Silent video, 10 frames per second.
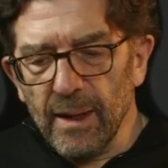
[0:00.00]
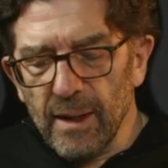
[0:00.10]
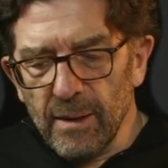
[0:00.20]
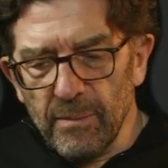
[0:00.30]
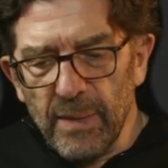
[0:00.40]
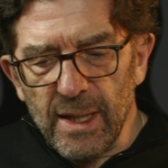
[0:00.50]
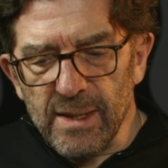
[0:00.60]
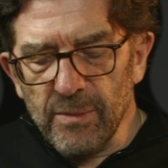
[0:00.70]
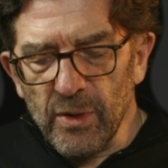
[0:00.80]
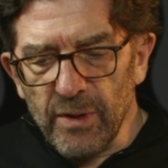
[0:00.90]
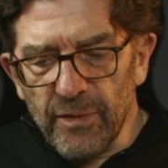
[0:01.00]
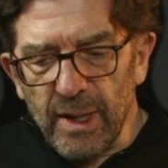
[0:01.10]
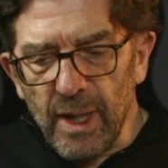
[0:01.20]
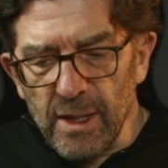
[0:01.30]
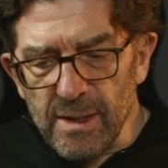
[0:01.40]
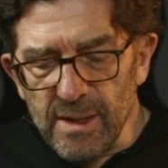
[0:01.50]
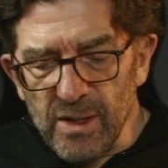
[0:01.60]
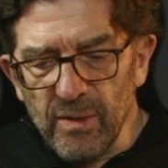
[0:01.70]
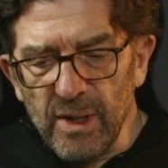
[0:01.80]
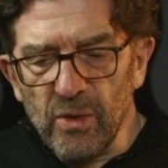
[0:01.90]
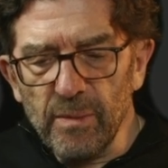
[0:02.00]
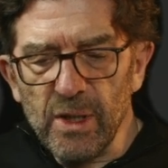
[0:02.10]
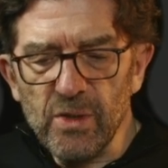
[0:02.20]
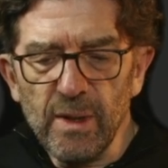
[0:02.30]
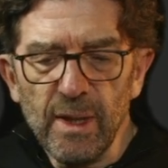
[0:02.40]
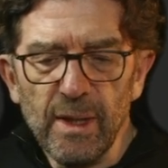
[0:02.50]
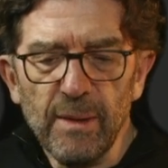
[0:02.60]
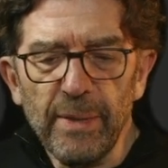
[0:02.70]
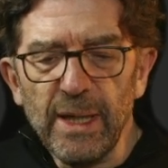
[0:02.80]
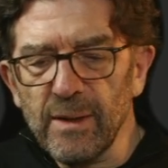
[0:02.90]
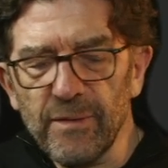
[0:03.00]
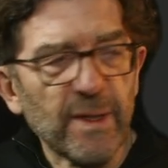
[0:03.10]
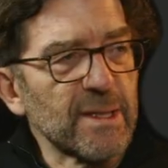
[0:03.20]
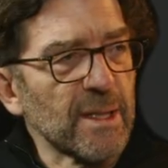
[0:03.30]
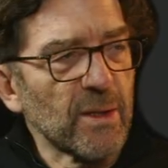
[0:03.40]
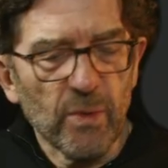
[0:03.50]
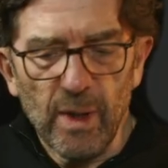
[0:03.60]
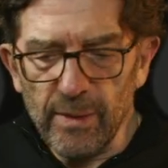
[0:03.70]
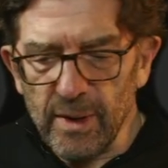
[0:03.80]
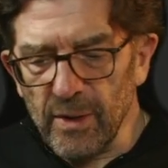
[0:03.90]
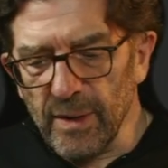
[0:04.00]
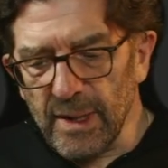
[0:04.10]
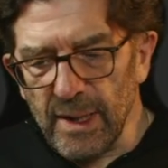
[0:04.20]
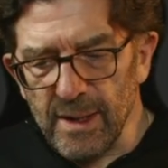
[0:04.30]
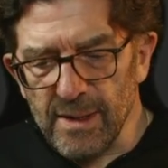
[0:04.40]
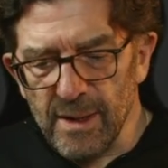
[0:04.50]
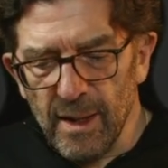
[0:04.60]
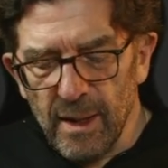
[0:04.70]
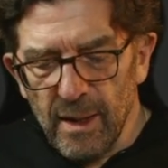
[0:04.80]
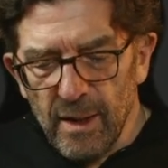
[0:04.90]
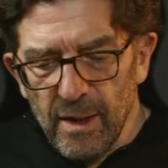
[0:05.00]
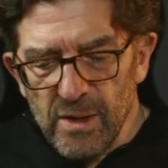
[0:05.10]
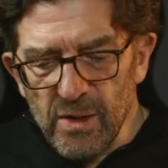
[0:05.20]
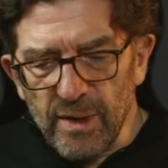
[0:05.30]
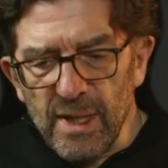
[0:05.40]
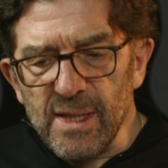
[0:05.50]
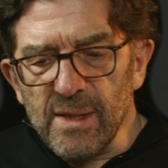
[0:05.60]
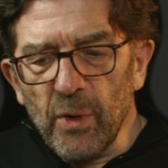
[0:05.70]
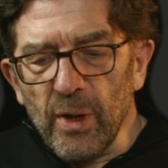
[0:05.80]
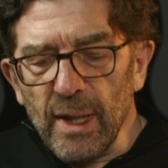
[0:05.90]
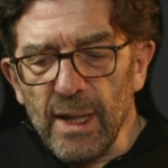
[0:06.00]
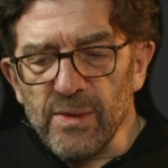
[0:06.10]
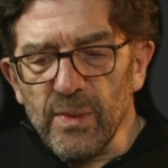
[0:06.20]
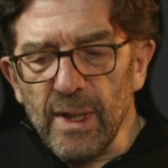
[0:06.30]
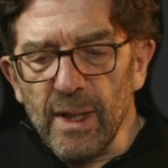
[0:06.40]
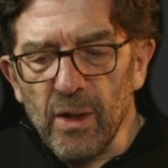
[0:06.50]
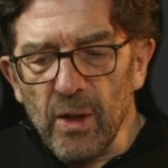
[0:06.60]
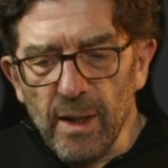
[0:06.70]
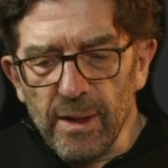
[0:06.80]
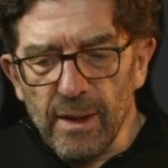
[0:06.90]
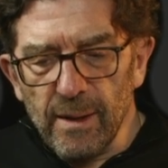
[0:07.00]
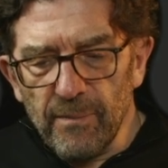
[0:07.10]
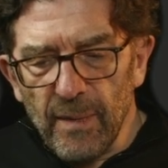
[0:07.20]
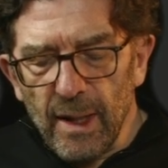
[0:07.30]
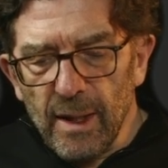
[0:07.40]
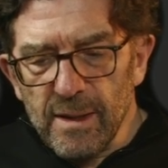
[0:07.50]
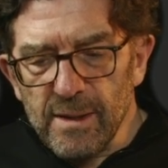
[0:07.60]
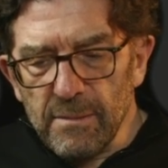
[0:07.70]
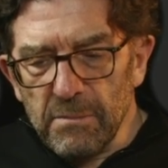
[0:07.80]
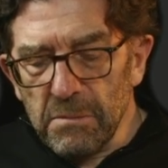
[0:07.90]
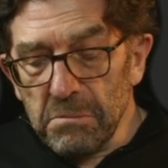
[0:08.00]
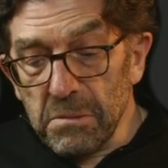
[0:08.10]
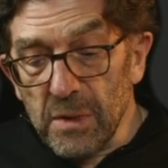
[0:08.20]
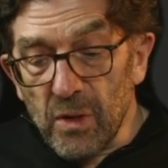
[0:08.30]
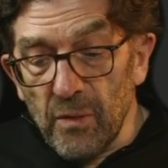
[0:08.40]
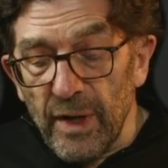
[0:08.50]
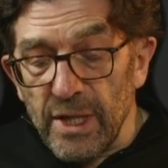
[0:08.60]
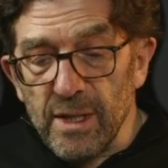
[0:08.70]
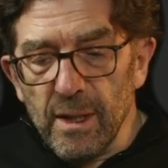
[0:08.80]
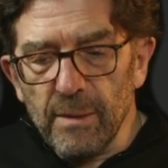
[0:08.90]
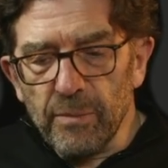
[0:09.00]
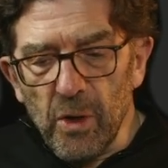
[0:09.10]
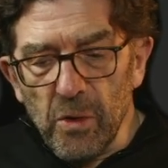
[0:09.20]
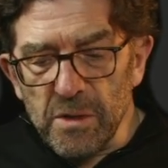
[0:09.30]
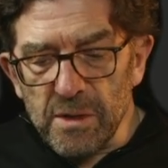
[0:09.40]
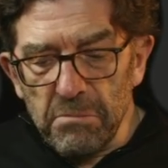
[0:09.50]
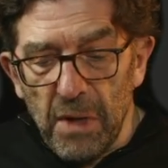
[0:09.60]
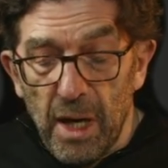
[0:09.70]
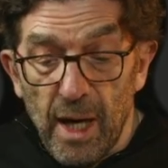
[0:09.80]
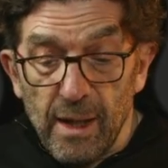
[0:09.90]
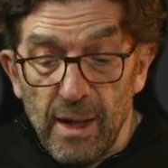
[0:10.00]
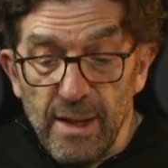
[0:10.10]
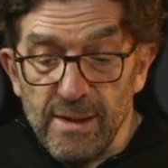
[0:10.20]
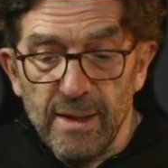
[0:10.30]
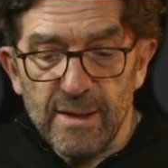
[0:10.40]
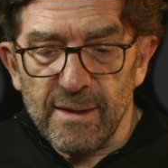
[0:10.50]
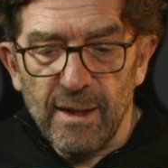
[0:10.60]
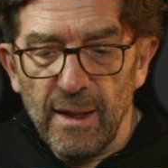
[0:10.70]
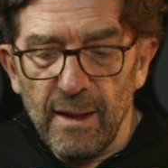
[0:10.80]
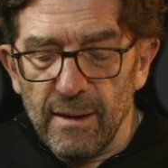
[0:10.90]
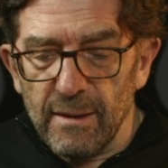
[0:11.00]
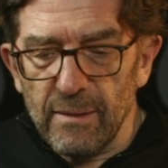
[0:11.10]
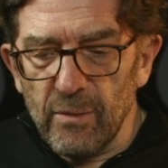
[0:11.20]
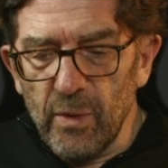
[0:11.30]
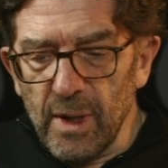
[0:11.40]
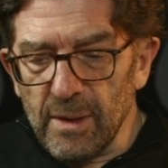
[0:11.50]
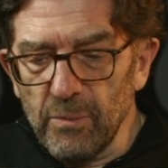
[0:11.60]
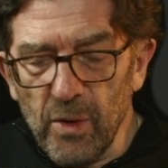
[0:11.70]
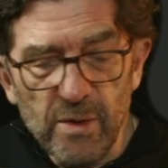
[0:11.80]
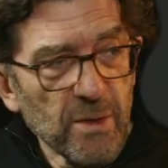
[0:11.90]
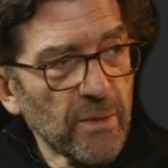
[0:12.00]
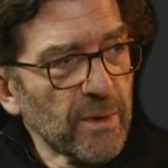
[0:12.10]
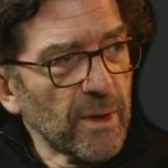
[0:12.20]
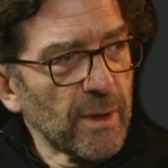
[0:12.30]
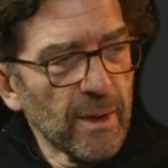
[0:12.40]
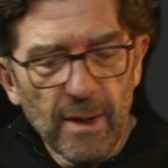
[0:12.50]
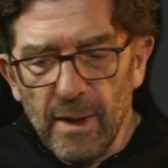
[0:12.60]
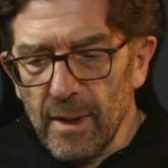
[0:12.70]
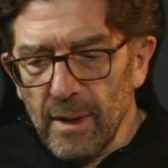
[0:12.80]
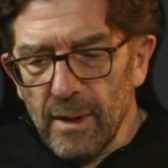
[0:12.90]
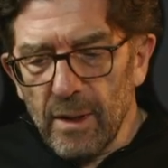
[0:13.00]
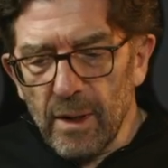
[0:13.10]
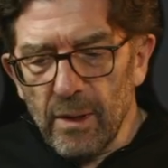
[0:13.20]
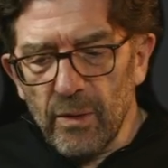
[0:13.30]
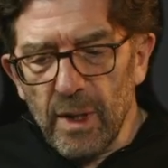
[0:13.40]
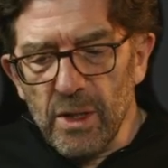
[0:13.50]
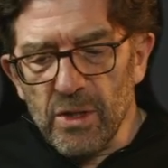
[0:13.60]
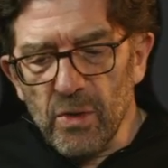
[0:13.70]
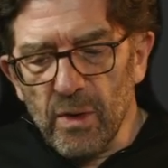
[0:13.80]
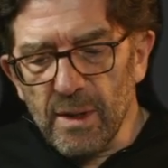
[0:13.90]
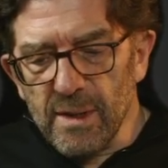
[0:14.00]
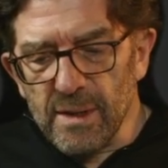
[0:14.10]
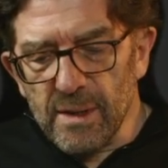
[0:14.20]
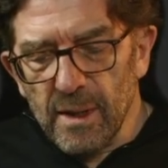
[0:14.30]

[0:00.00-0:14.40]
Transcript: make some modifications to it to make sure that it better fits into our context. So this is more or less what I call the conventional approach. I guess it's still what most of the reinsurance